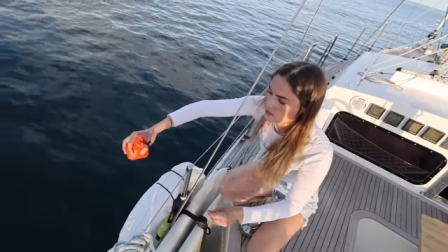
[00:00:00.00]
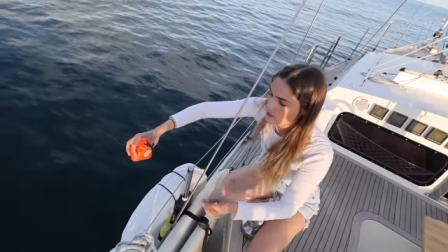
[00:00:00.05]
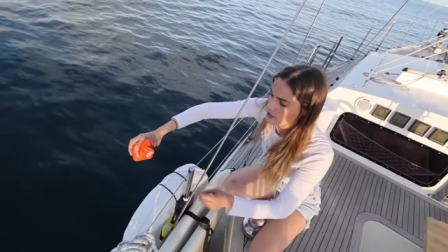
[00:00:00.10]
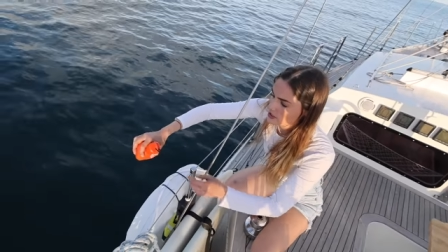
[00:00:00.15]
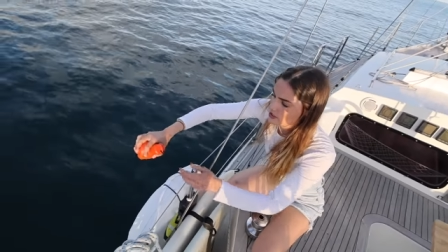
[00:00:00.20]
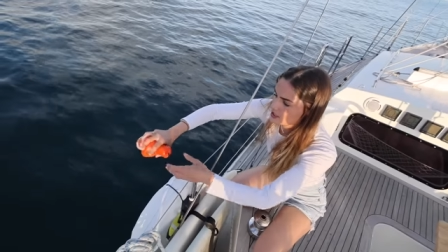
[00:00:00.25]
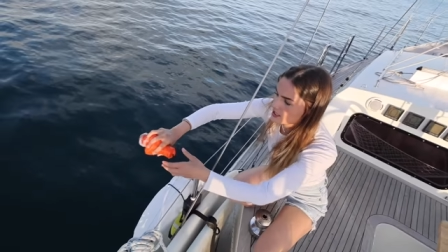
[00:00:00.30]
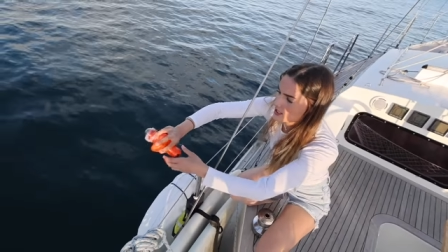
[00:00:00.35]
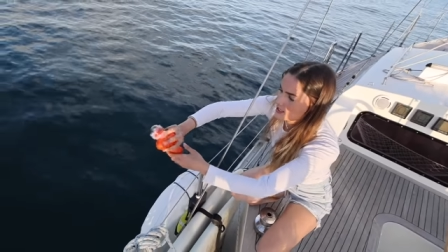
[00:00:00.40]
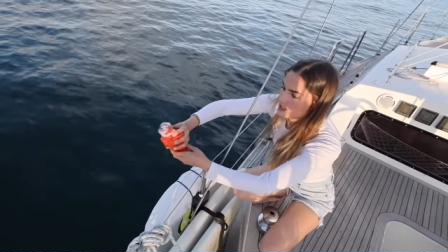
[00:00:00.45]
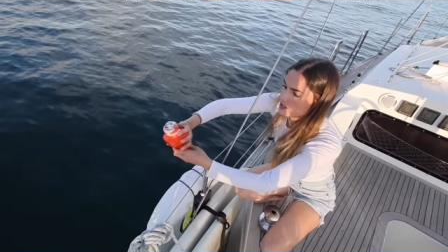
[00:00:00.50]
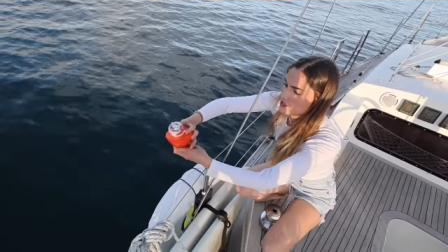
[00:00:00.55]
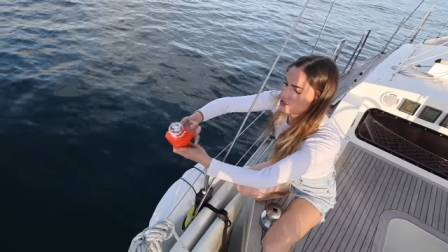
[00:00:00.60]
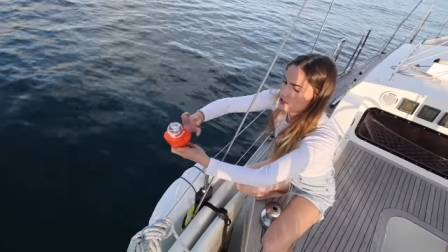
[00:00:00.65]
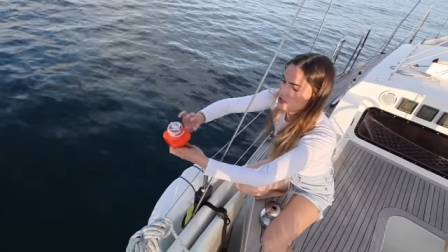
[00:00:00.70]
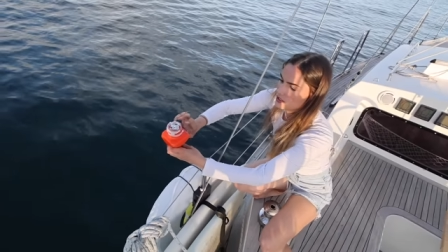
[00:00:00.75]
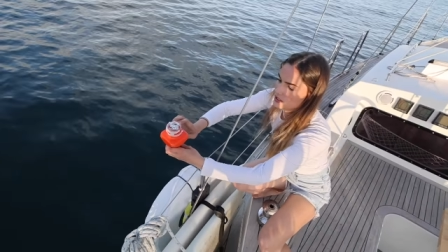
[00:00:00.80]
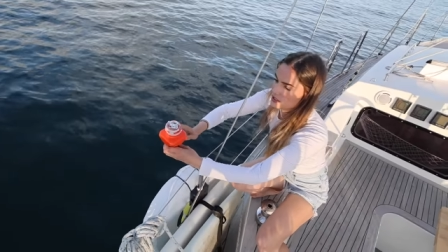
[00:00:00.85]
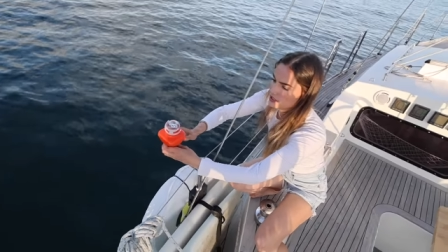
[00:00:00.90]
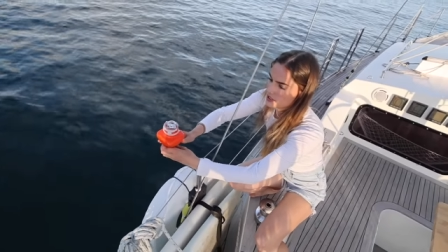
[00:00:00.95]
which,
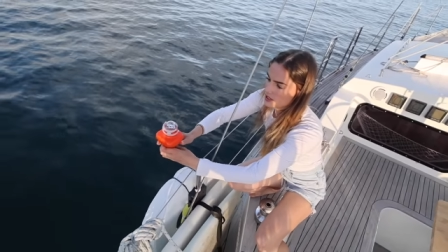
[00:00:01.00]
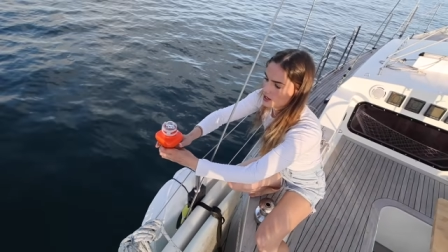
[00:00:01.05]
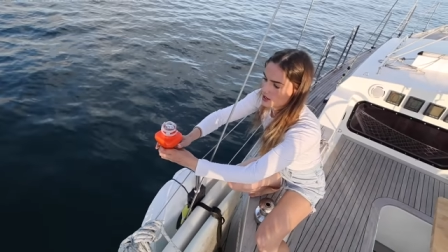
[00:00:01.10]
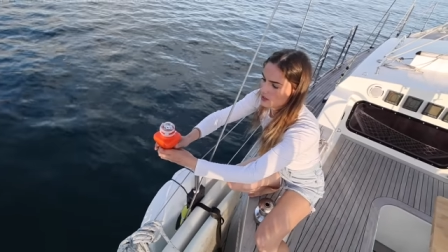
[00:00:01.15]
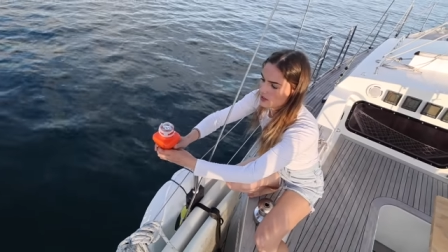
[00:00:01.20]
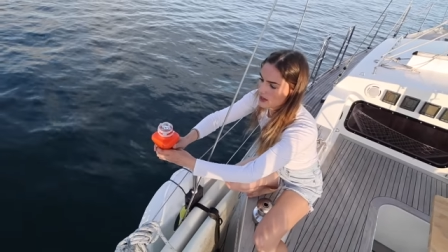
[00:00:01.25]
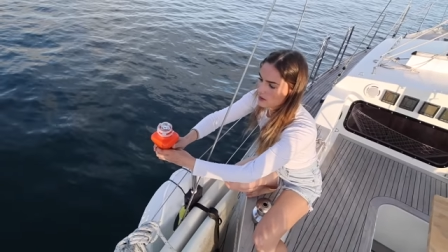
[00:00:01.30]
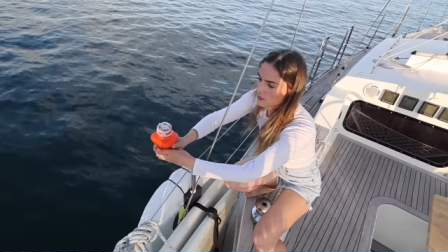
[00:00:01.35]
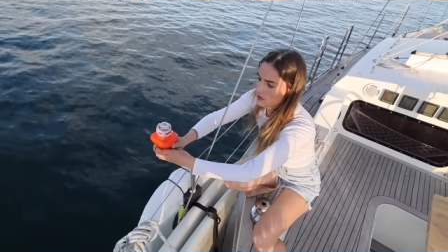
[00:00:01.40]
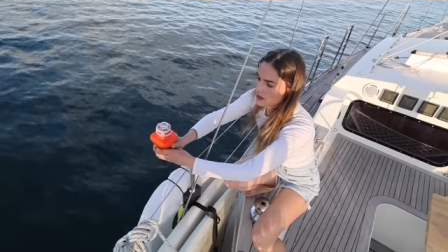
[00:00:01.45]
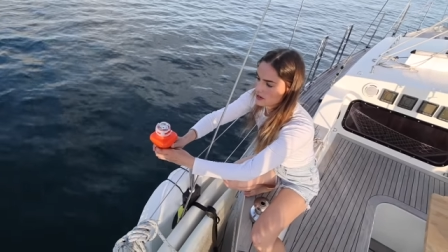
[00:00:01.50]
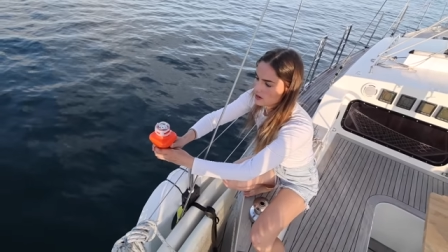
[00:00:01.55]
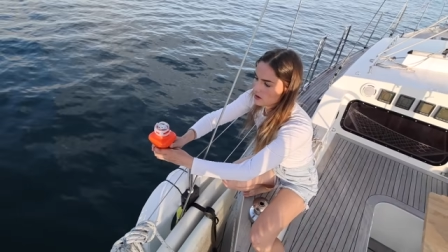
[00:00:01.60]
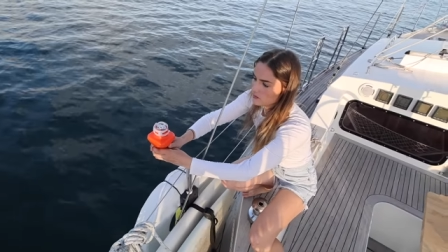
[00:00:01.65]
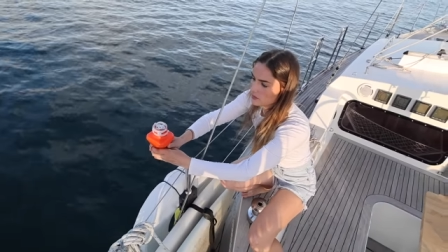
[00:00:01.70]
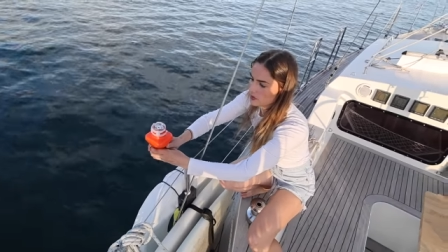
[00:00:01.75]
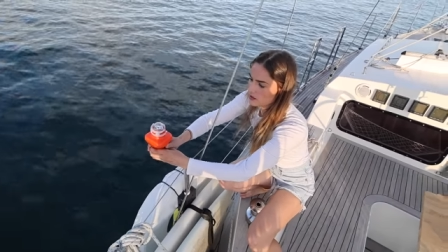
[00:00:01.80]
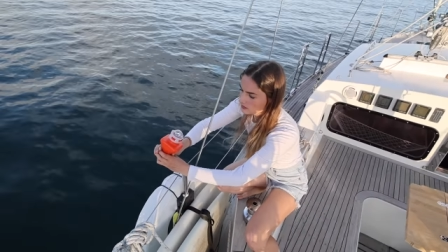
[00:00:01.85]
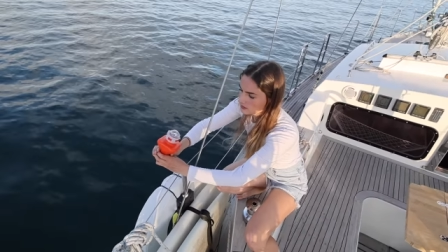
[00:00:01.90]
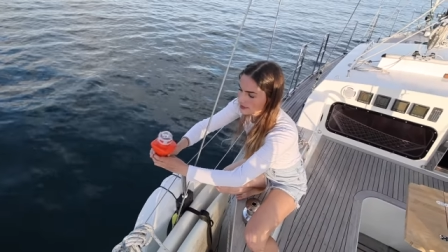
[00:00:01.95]
should it turn that way
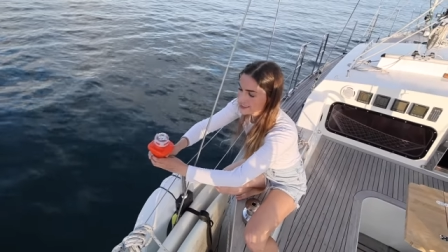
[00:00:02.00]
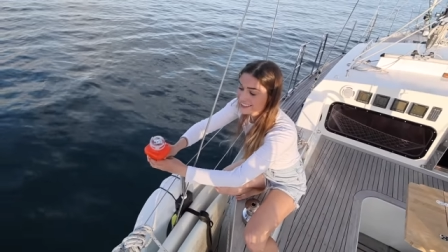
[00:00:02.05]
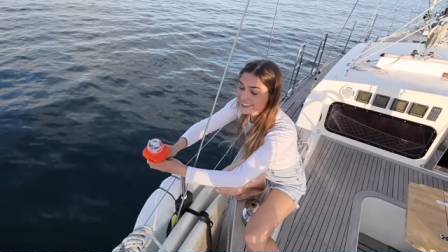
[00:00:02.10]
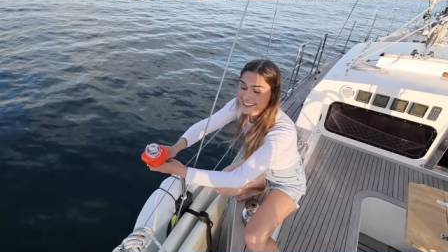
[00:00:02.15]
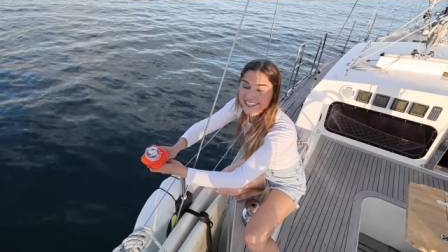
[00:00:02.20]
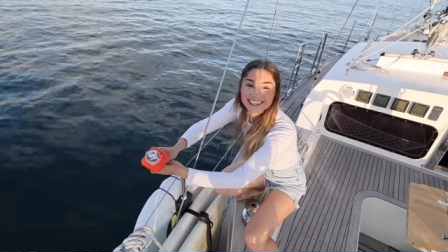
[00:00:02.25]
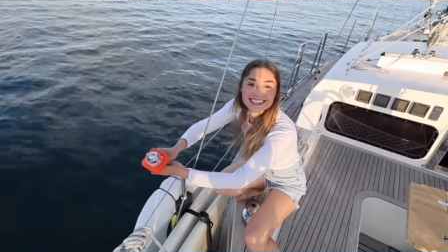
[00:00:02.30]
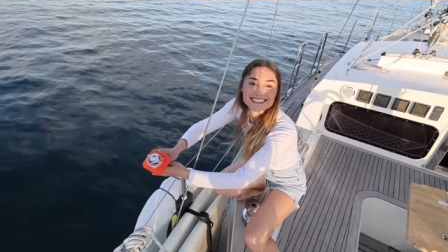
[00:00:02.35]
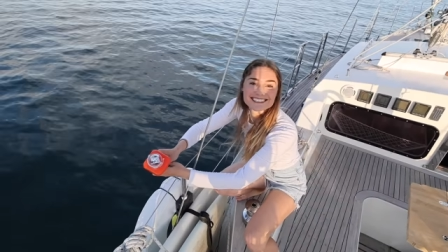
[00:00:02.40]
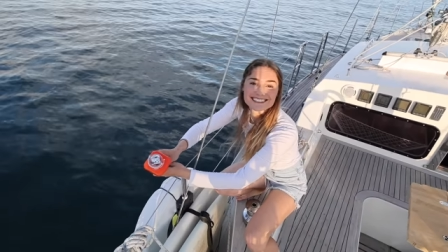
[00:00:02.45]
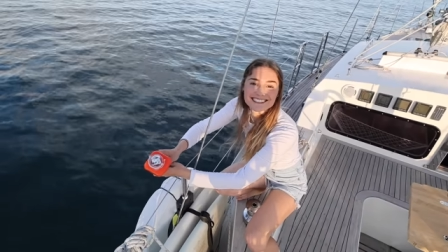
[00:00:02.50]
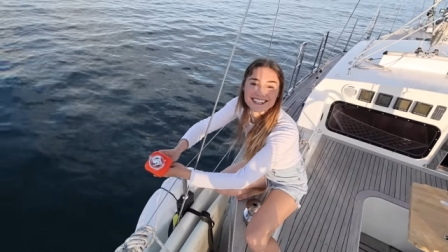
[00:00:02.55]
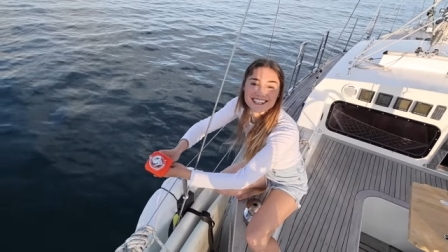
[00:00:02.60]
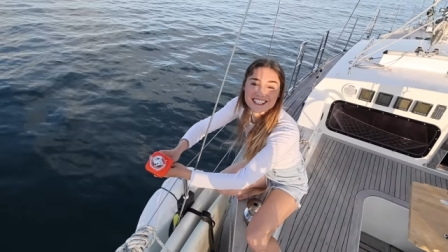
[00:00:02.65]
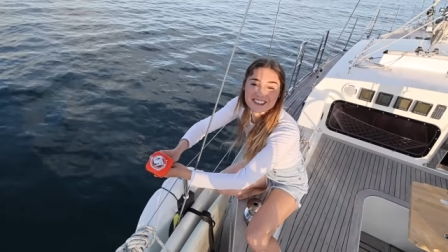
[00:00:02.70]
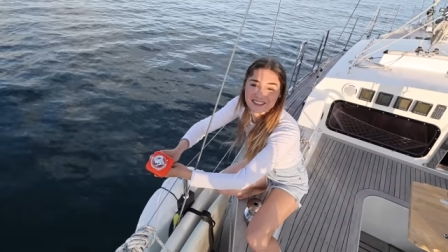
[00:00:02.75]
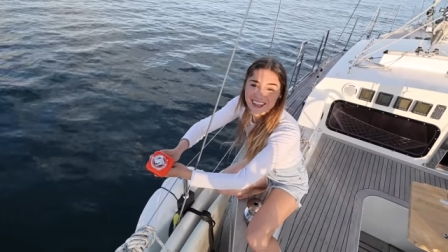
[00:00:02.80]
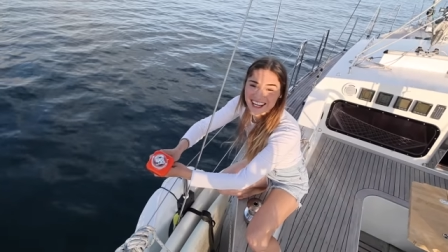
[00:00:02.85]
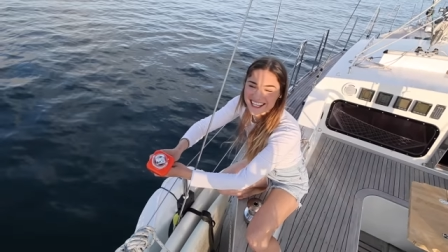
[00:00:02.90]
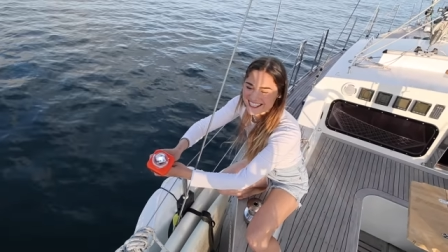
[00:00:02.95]
up, it
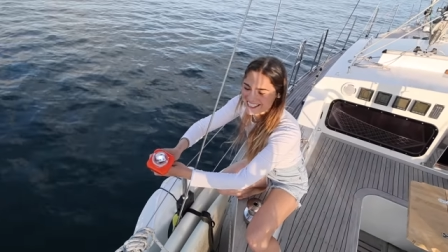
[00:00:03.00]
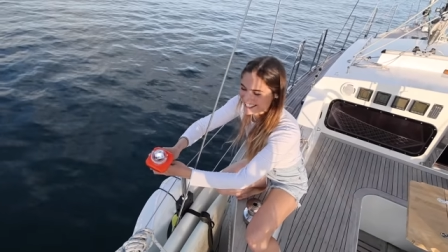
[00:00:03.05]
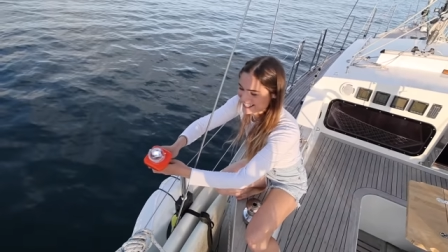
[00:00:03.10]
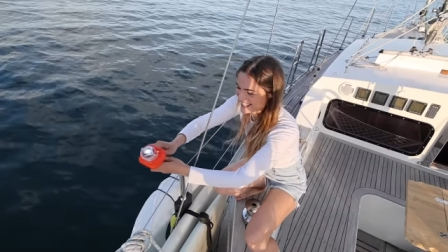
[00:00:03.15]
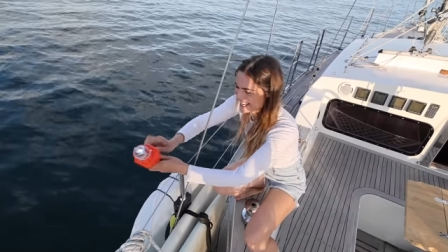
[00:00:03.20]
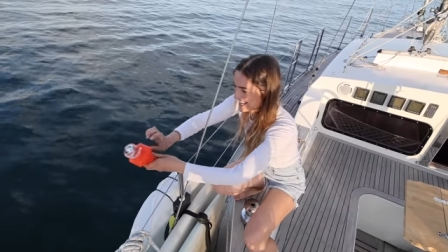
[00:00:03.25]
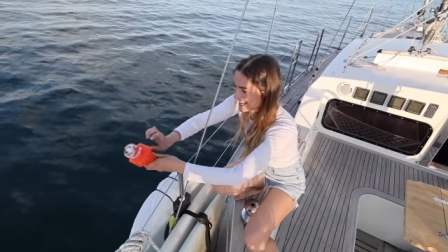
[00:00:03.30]
starts flashing.